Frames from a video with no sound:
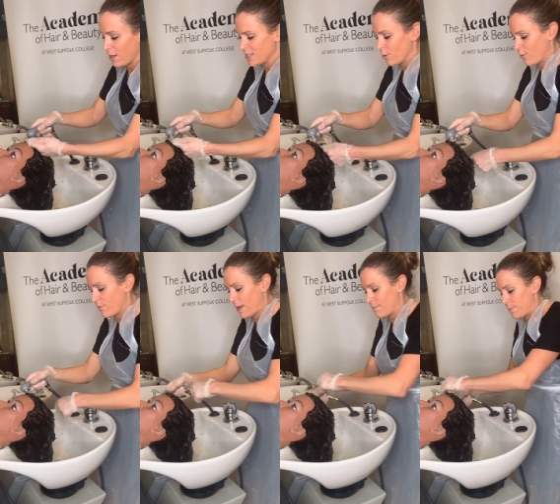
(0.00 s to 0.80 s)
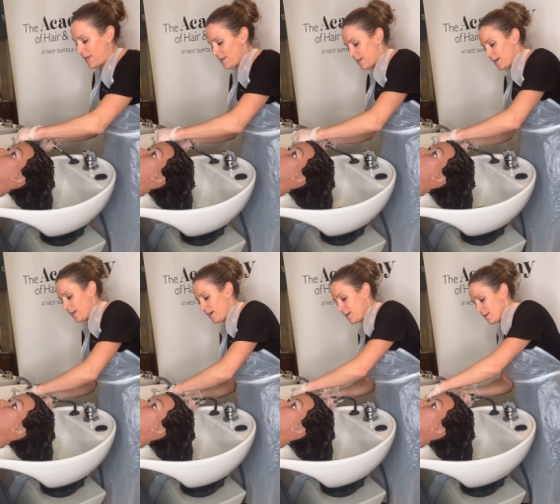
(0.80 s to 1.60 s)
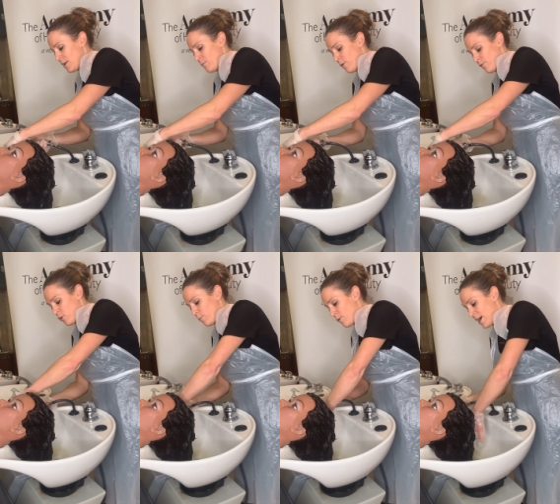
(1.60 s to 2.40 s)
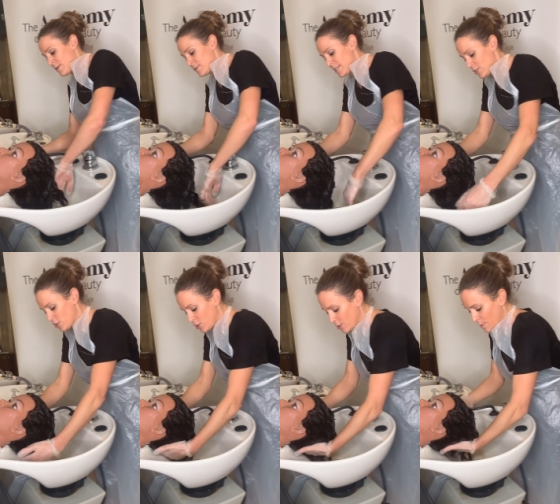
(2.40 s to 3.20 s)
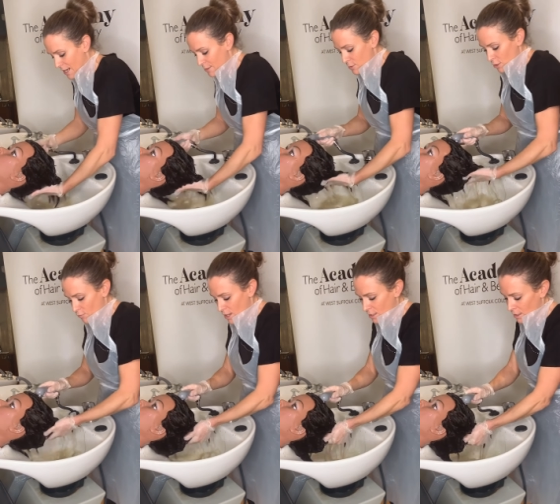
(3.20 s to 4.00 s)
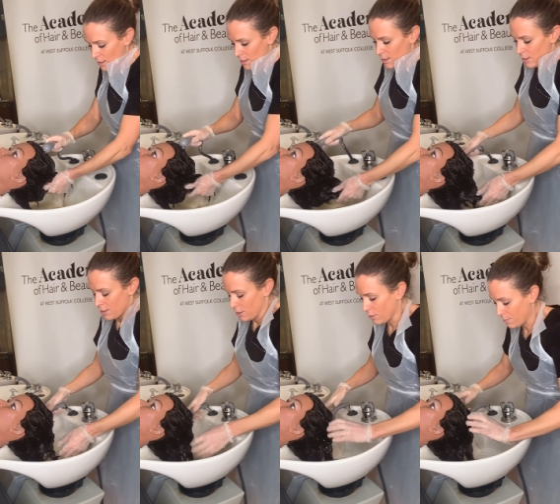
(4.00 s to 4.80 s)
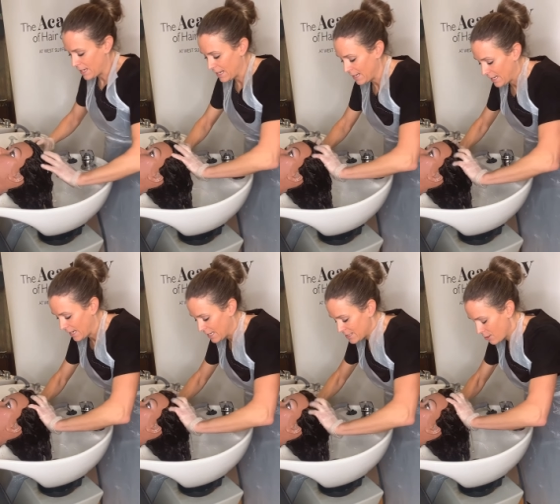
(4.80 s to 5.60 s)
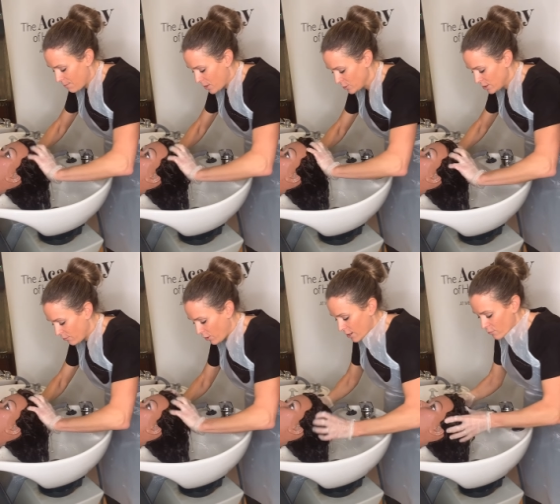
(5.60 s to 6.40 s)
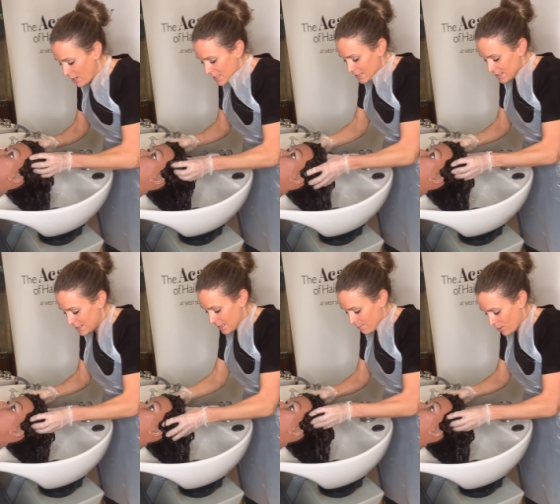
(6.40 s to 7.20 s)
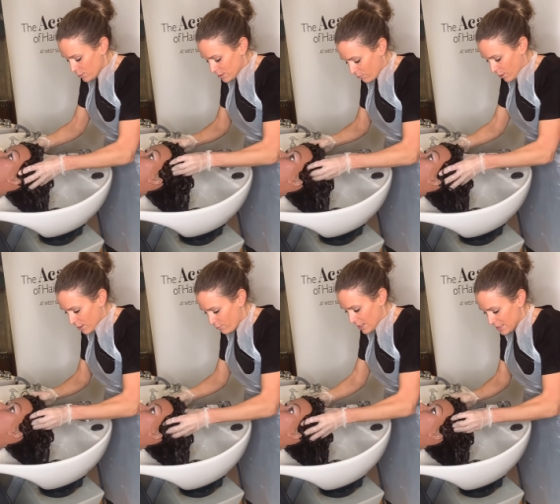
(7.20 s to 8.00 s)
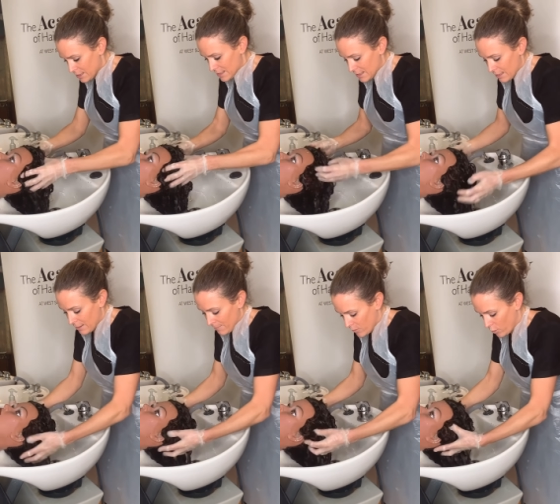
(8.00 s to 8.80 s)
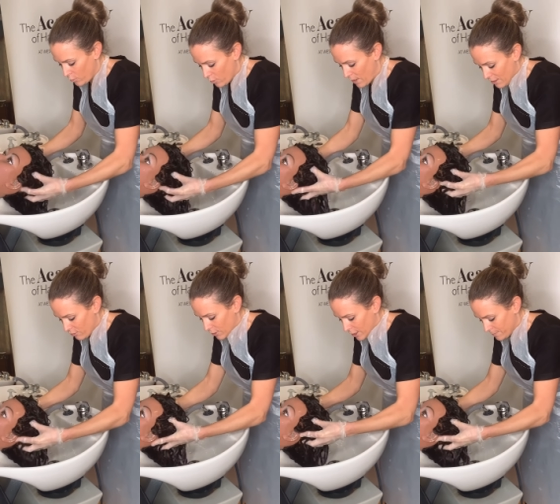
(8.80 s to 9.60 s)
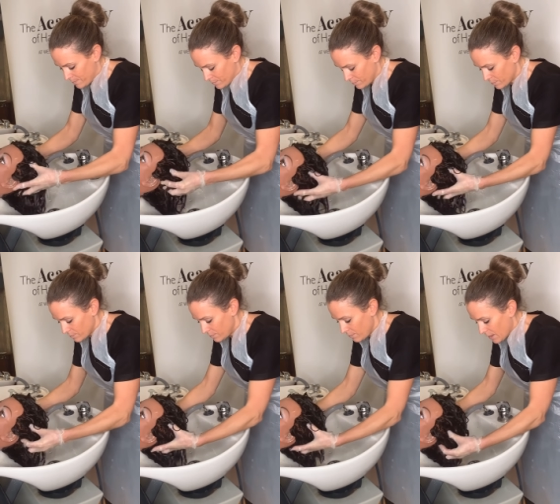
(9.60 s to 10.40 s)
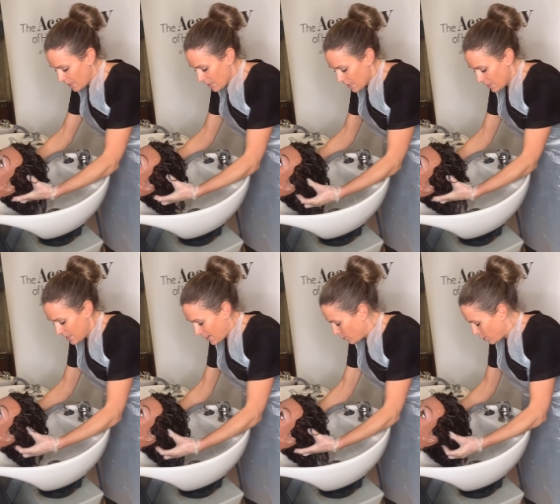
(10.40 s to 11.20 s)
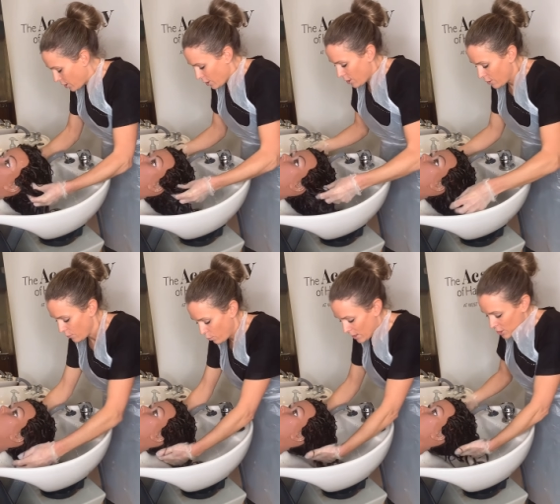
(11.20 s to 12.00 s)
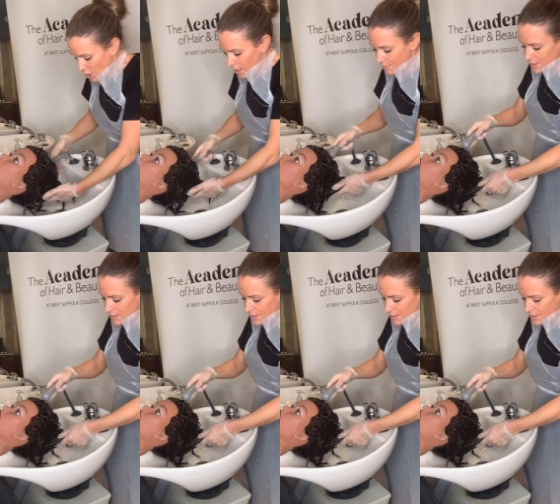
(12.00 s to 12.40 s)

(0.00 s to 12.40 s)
a sort of faint pink colour, but for your browns, it should be able to run completely clear. So emulsify, rinse, emulsify, rinse all the way through. Now, when you come